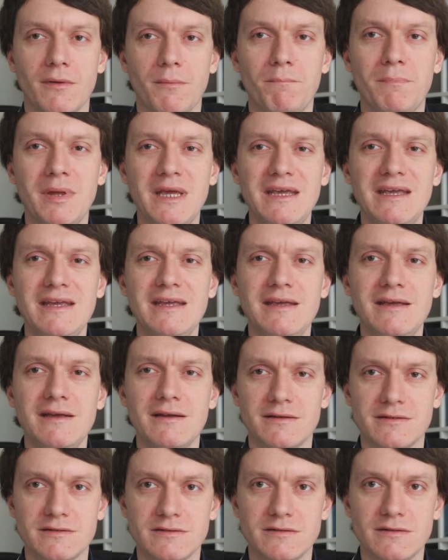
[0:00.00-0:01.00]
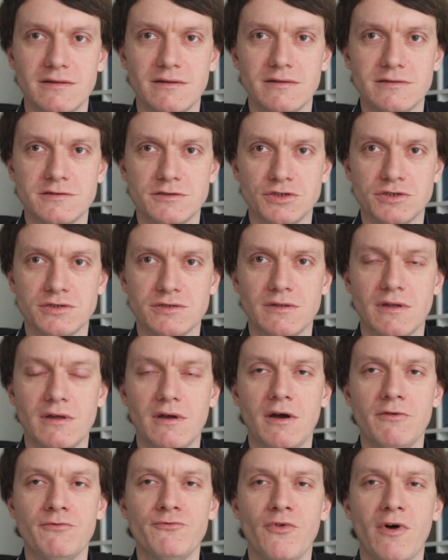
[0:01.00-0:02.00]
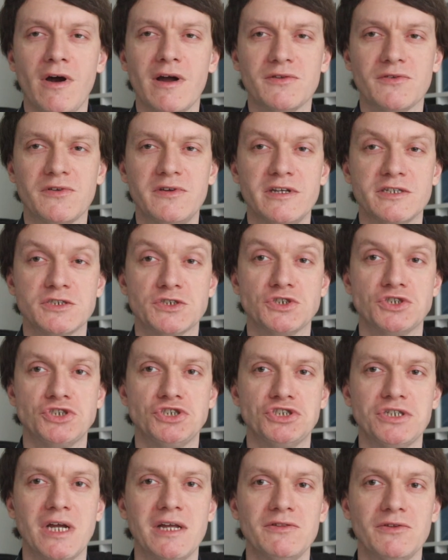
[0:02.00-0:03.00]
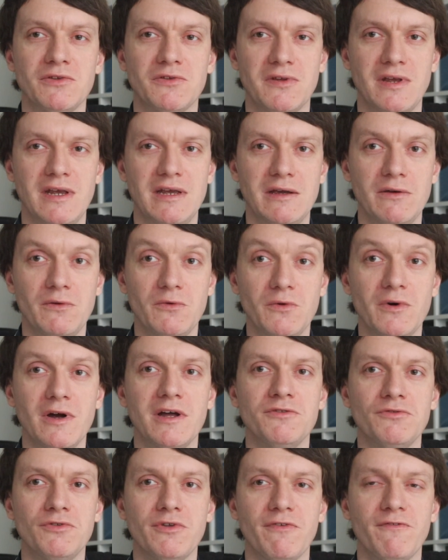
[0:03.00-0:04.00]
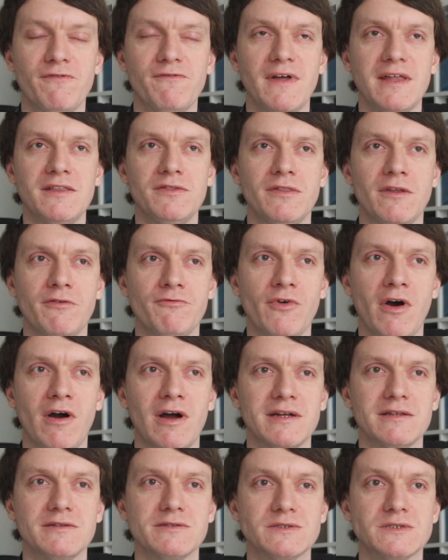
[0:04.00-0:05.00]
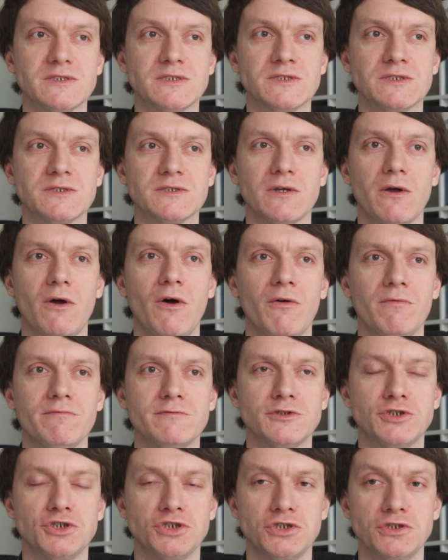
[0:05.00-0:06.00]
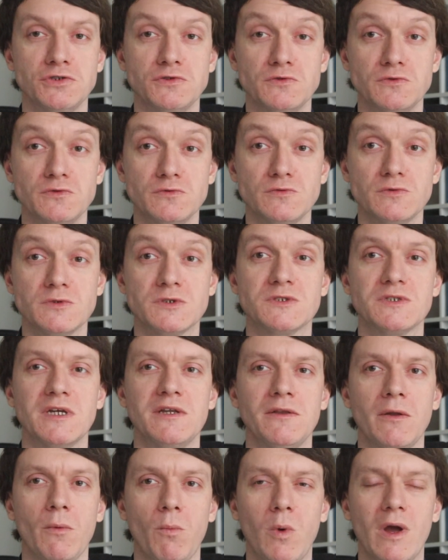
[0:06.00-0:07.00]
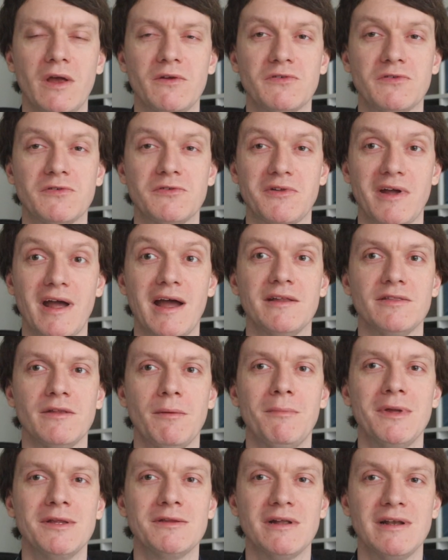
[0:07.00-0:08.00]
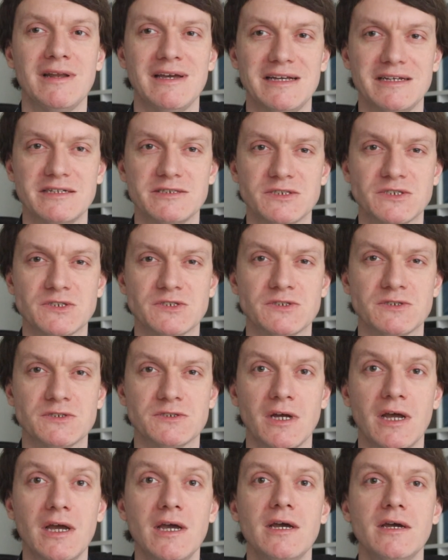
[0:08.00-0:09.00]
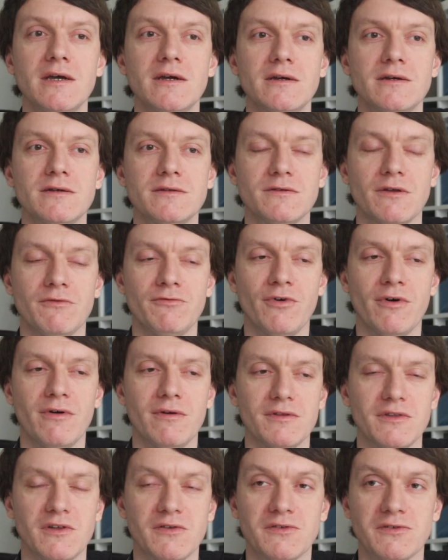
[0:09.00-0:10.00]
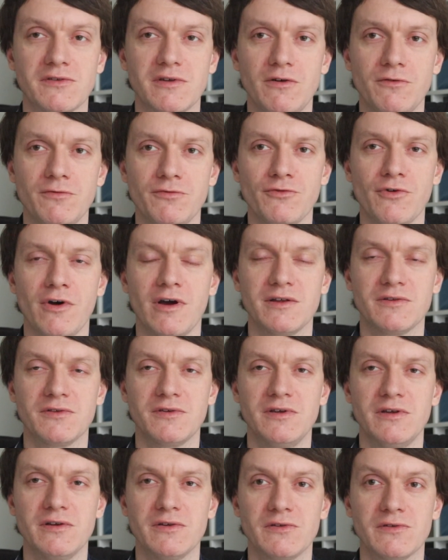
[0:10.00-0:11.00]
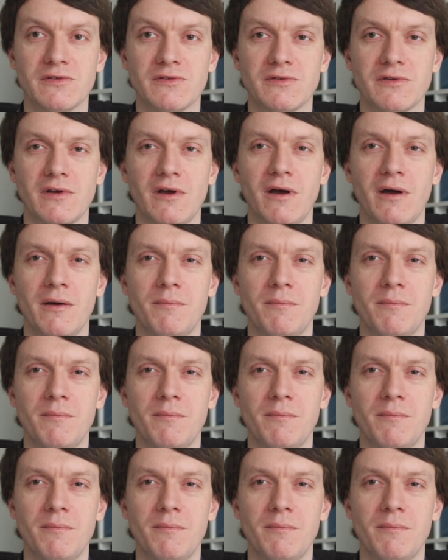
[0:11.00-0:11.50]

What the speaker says: Be a righteous gentile and defend the rights of Jews in the West and the Middle East. The self-righteous,